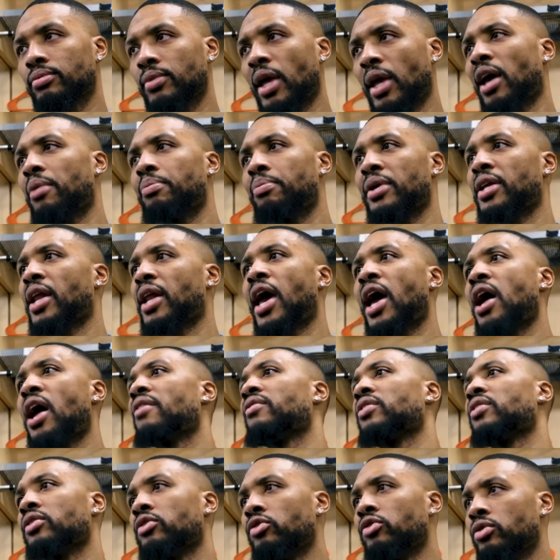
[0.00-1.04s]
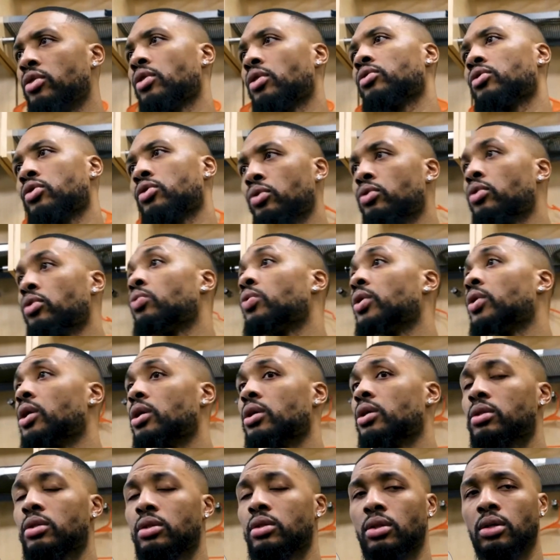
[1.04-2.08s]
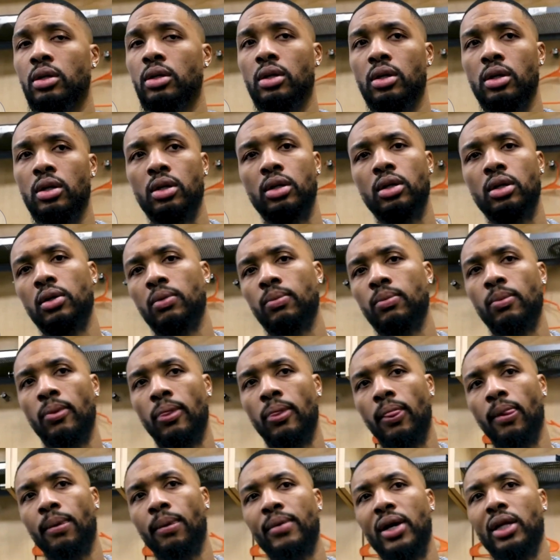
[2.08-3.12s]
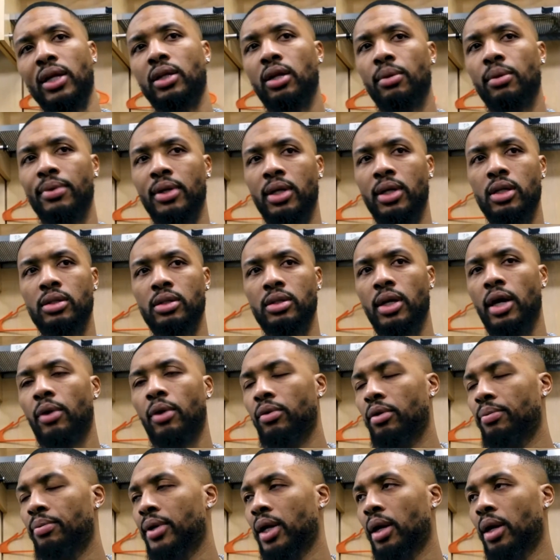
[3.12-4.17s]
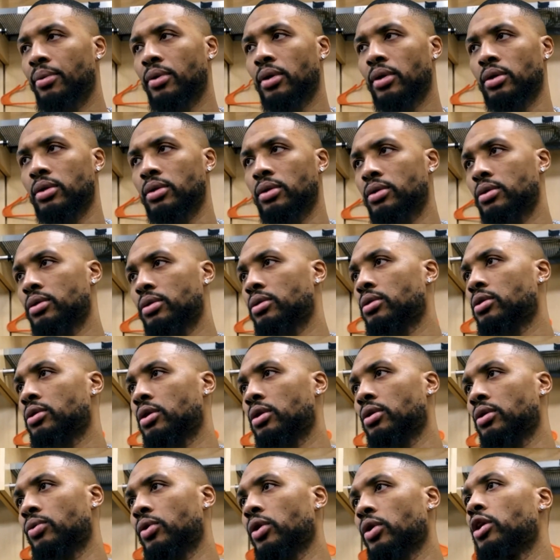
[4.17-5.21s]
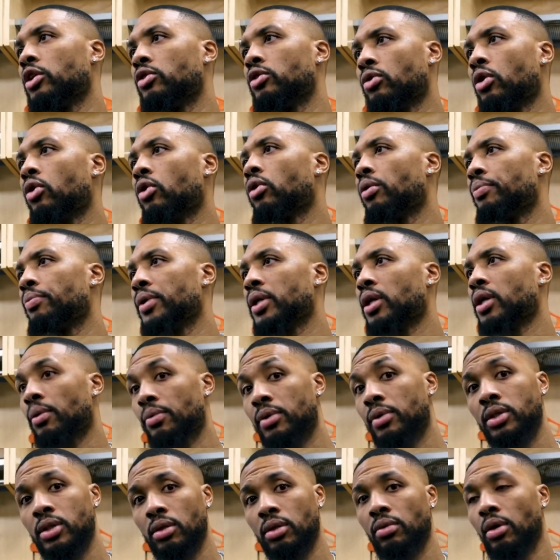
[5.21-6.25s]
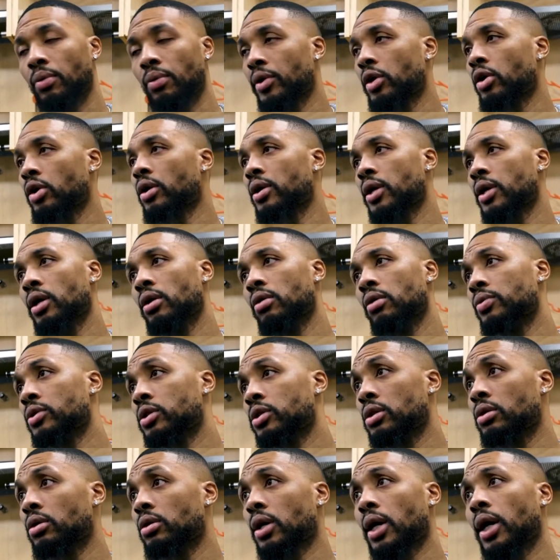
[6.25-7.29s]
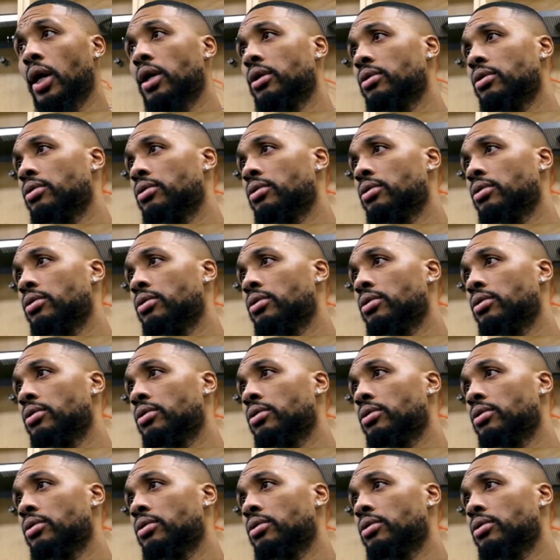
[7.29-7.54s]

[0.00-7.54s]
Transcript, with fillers: have been having, you know, through the wins. And um, I think because of that, we've been able to, to really grow and become the team that we are now. And we still got,